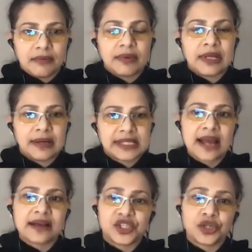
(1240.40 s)
Yeah,
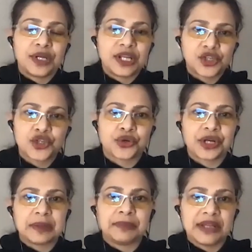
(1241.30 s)
exactly. So it is a Turing
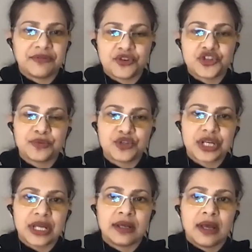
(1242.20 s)
complete virtual
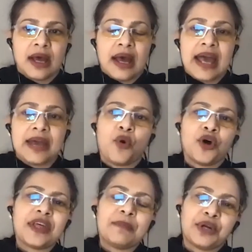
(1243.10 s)
machine. And more
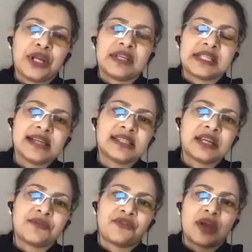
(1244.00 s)
than putting the testing
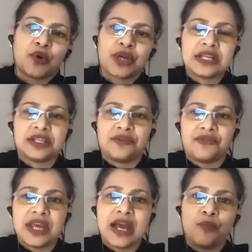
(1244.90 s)
framework into the
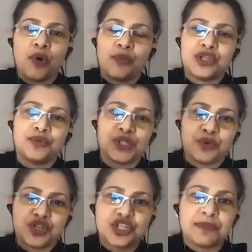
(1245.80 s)
VM, what we do is we
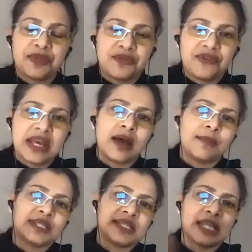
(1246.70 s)
ship the VM
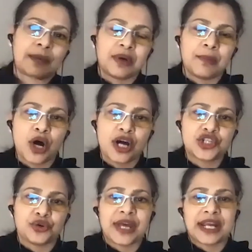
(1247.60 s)
as a separate
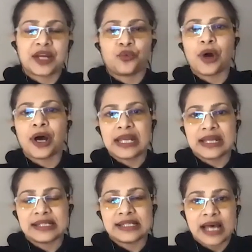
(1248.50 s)
module that can run
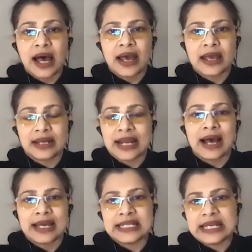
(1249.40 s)
inside an
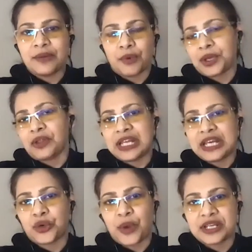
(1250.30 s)
IDE, what we call an
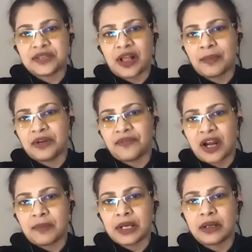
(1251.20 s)
integrated development
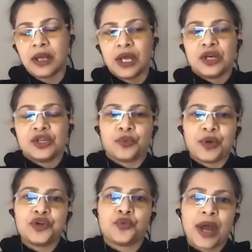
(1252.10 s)
environment. So when
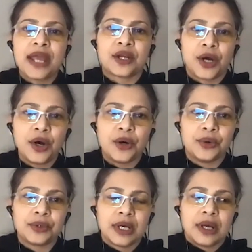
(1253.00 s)
you write
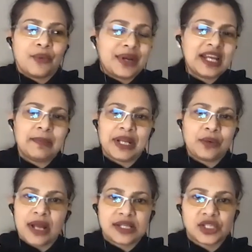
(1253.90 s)
code, when anybody
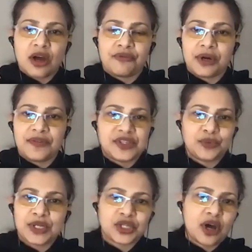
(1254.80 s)
writes software, this is the
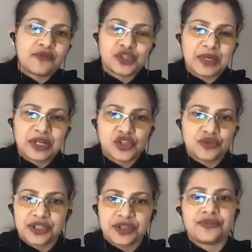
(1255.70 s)
way software has been
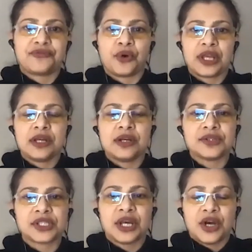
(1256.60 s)
constructed for 40
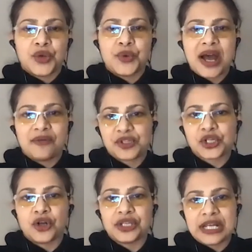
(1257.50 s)
years, you have what's
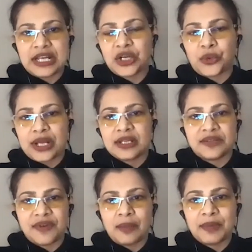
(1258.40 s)
called an integrated
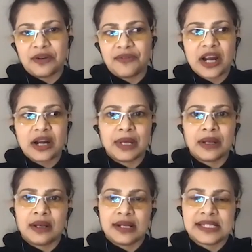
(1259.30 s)
development environment.
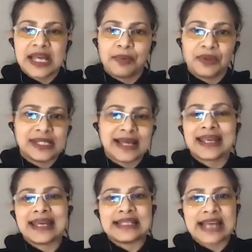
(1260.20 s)
And an example is like
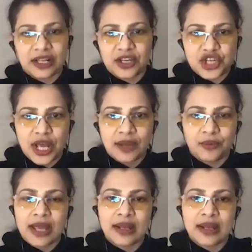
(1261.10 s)
IntelliJ, right?